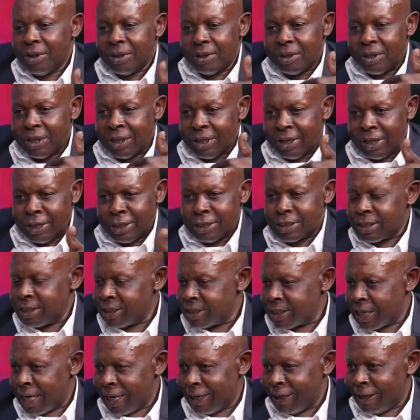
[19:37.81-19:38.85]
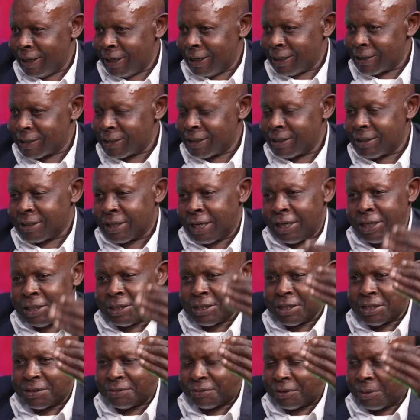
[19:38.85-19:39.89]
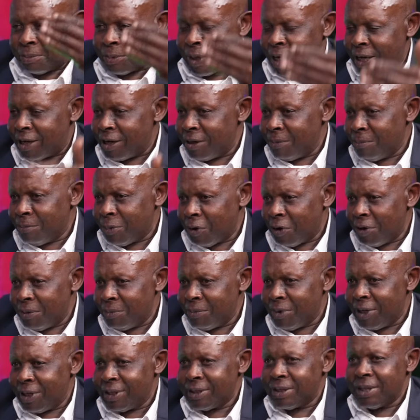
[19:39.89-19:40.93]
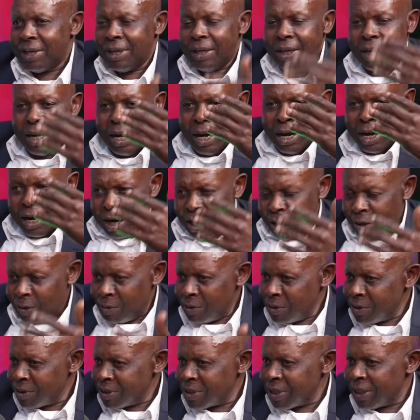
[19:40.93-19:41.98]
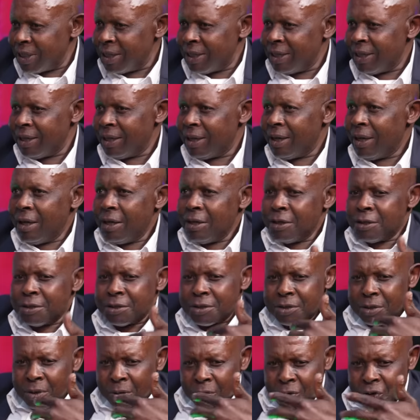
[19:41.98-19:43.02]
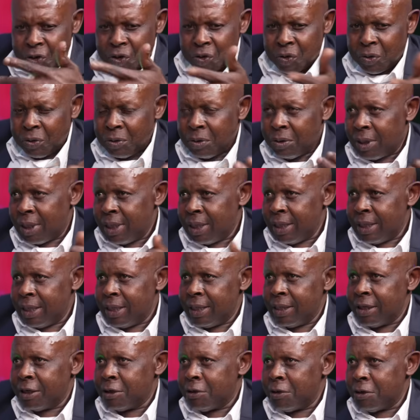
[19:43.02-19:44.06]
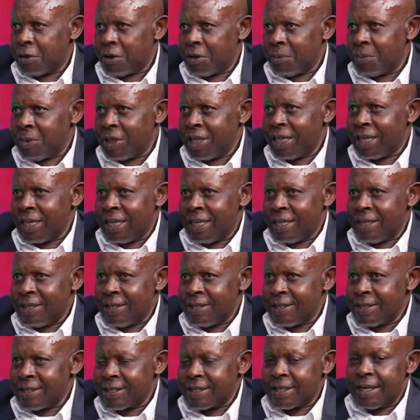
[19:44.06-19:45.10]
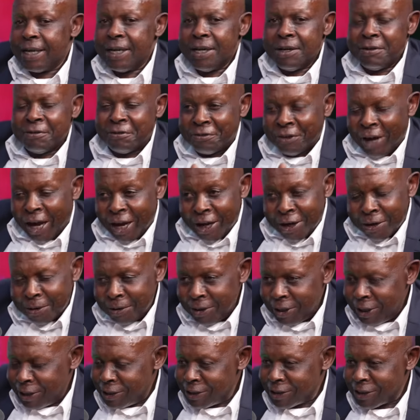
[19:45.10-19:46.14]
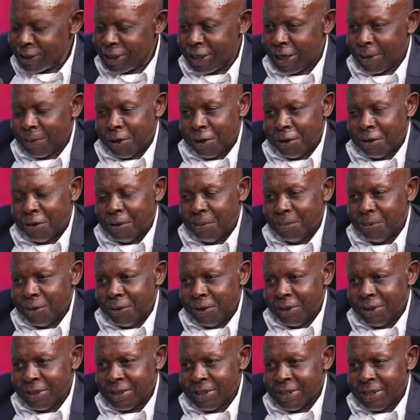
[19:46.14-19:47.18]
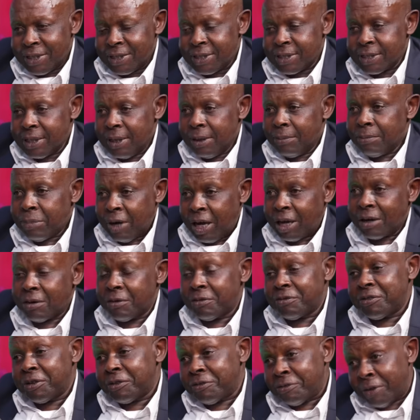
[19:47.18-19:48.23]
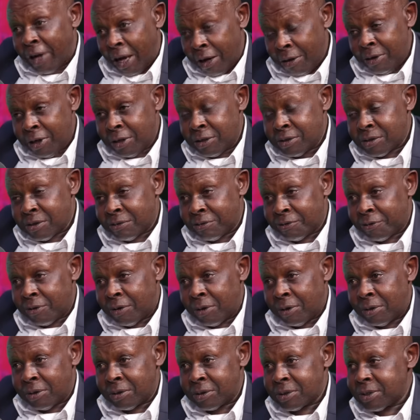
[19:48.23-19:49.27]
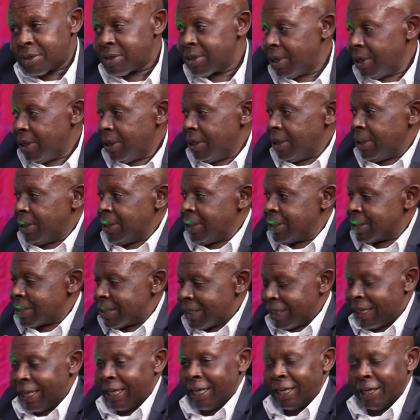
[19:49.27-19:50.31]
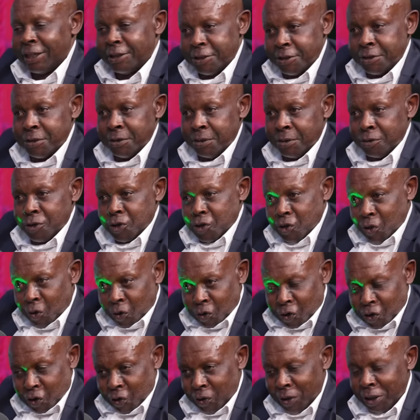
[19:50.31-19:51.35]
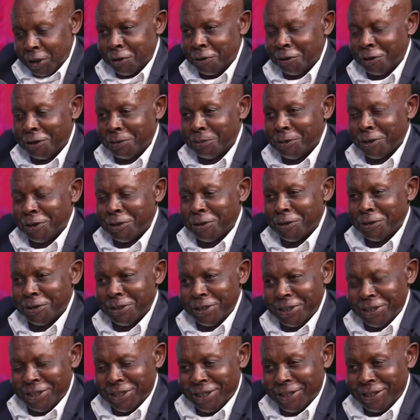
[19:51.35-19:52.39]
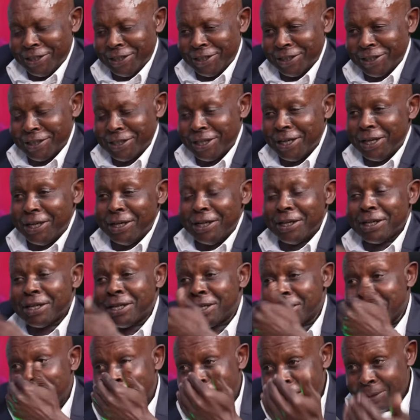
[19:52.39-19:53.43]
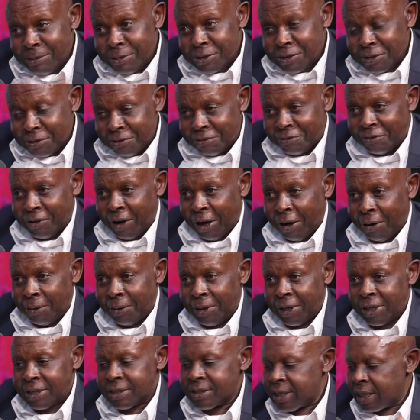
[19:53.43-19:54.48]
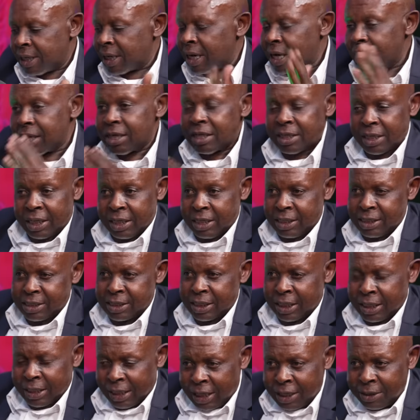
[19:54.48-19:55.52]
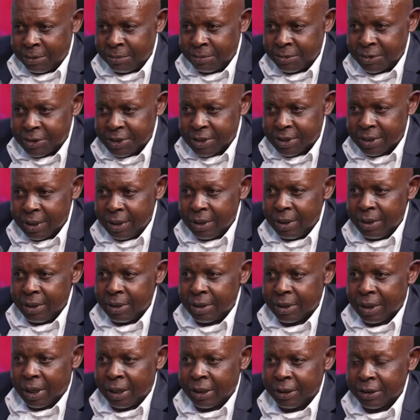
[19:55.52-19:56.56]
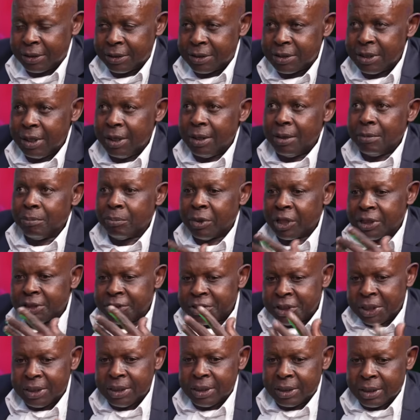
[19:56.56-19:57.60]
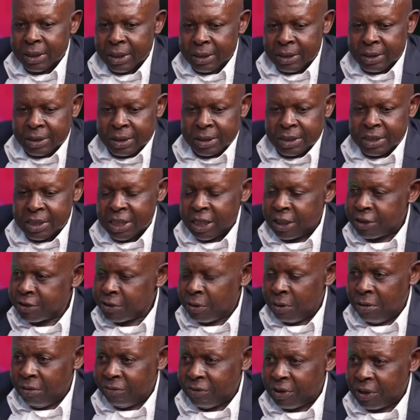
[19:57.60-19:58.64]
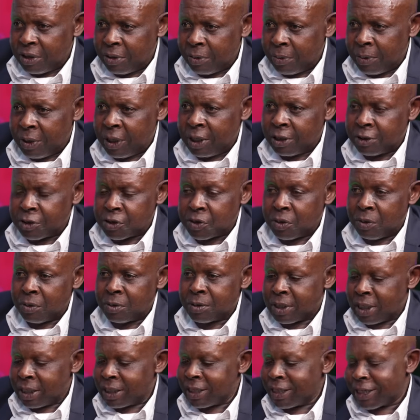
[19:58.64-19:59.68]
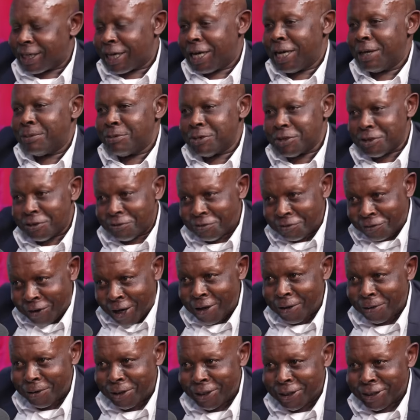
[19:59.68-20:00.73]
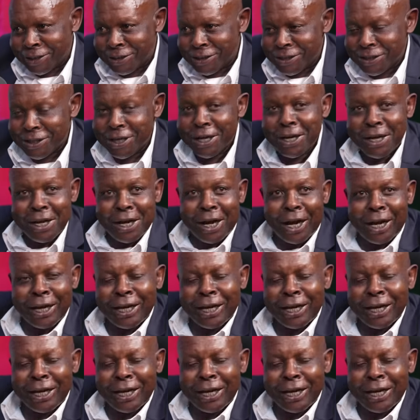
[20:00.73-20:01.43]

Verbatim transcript: The list is endless. It mm. ranges from unemployment housing, social uh, economic ills, violence in our communities. Part of the violence, of course, is linked to social economic conditions, crimes of violence. There are crazy crimes, right? But general research all over the world shows that crimes of violence are